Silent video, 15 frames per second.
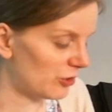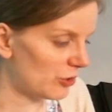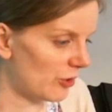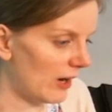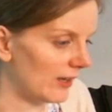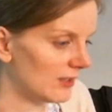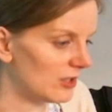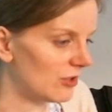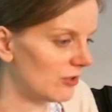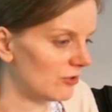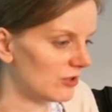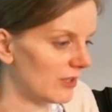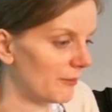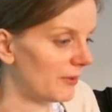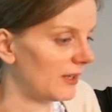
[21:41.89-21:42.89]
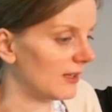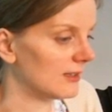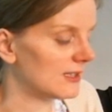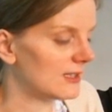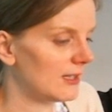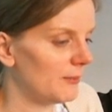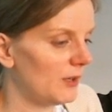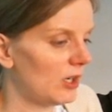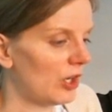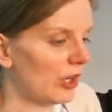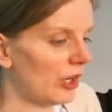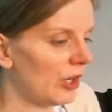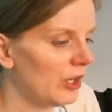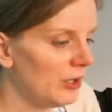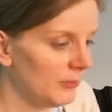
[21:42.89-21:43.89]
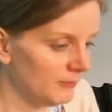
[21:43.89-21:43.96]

trying to do something similar,